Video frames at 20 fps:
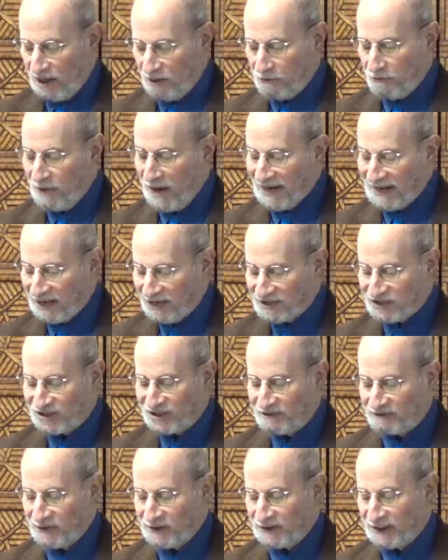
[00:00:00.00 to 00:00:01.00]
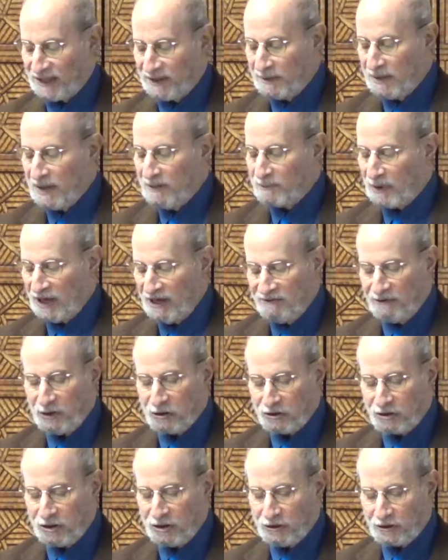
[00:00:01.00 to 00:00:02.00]
rank us differently. But if
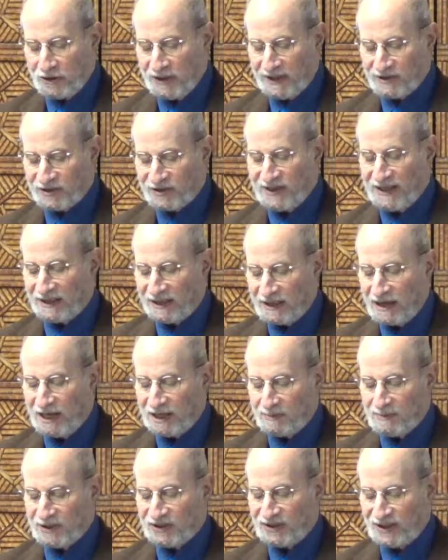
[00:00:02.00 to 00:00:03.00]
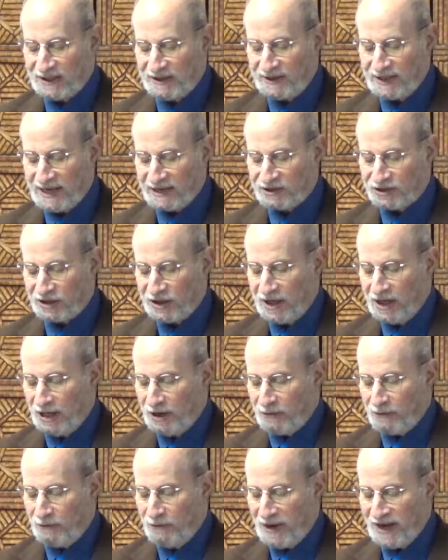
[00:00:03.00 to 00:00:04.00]
you're curious, the Economist Index
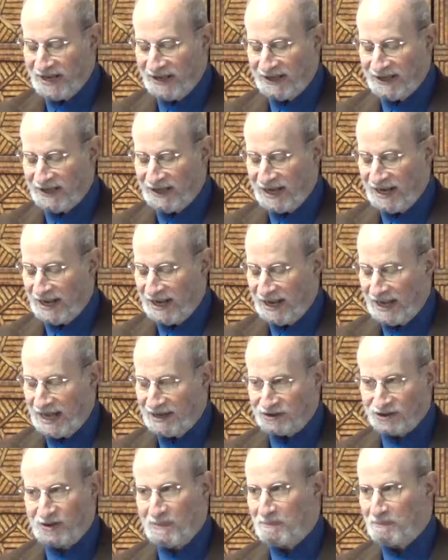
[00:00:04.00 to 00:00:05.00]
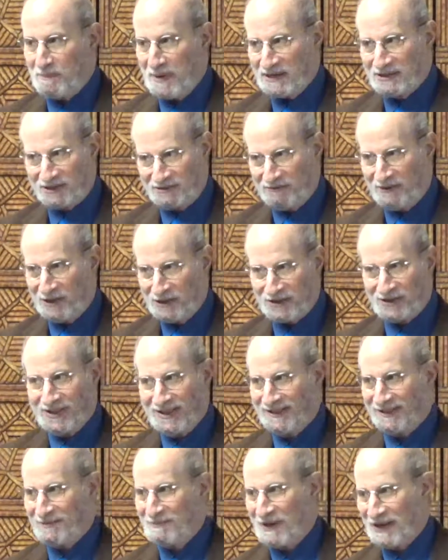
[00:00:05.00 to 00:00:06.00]
rated as the best
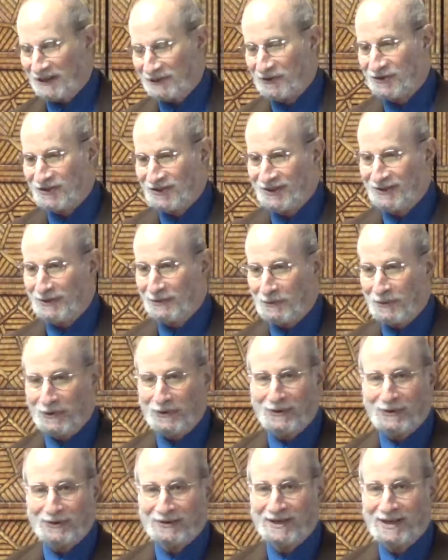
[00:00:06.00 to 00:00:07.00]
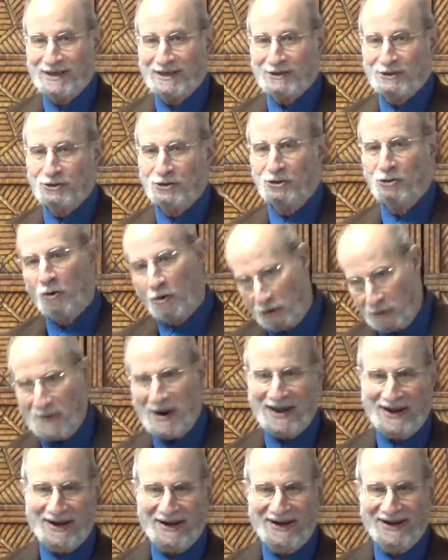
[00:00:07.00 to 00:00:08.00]
functioning democracy in the world,
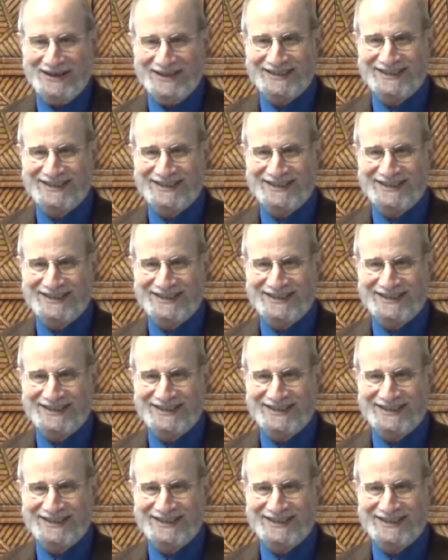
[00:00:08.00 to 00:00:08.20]
Norway.